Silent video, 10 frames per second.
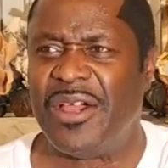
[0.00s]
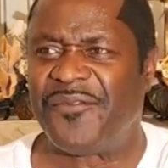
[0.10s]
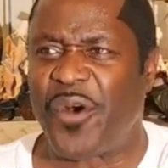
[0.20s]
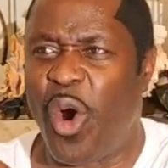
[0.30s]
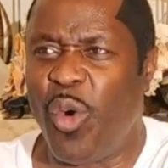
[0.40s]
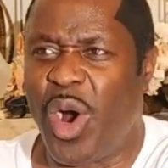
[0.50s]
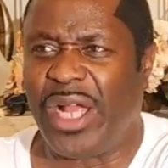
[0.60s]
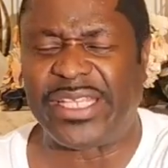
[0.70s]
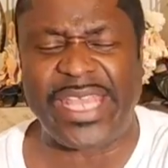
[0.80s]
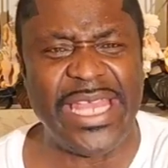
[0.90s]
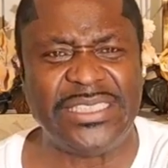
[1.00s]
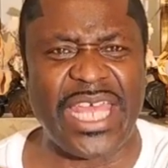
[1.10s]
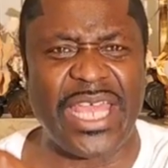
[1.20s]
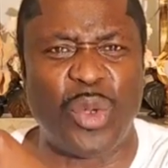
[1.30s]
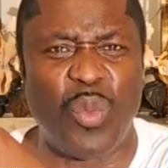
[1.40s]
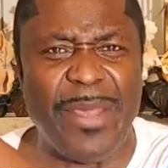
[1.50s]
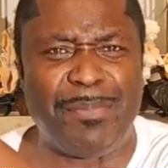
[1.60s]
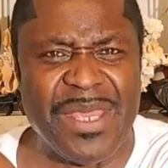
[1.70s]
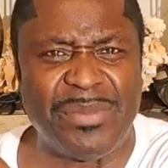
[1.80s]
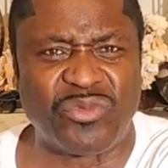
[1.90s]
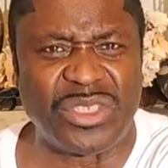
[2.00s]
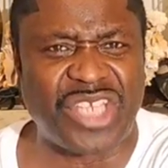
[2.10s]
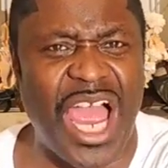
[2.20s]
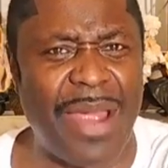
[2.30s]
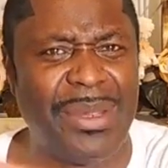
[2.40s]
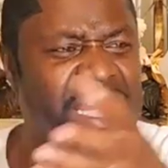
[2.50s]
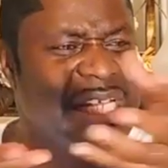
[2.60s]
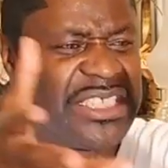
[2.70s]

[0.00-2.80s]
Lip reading: 401k, taking away people's retirement,